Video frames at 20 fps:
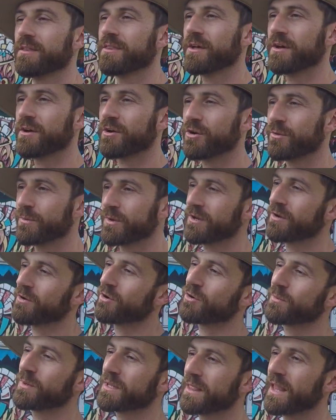The
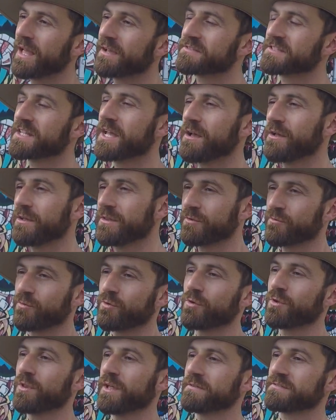urban lifestyle and the
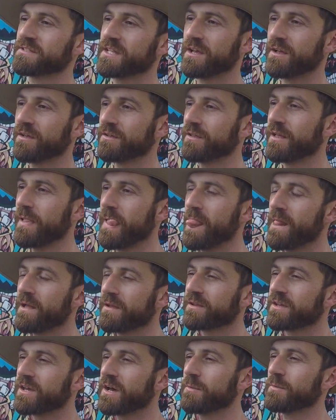rural lifestyle
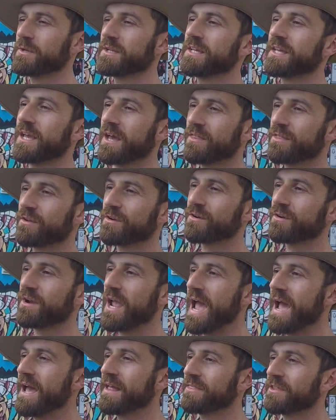coming together
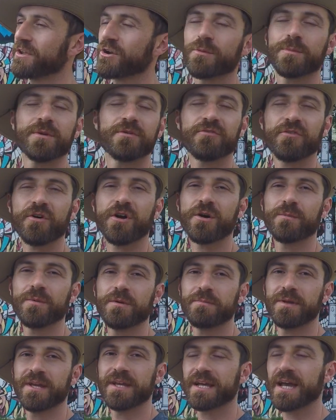at the urban farm
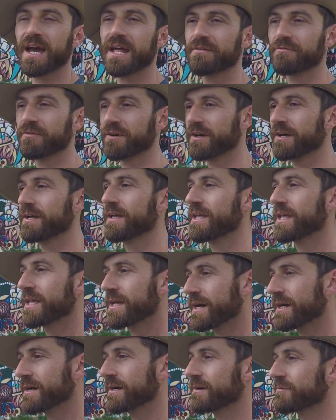and being kind of
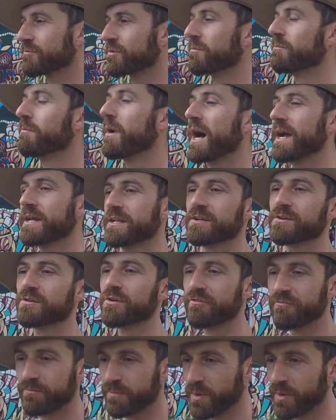a reminder of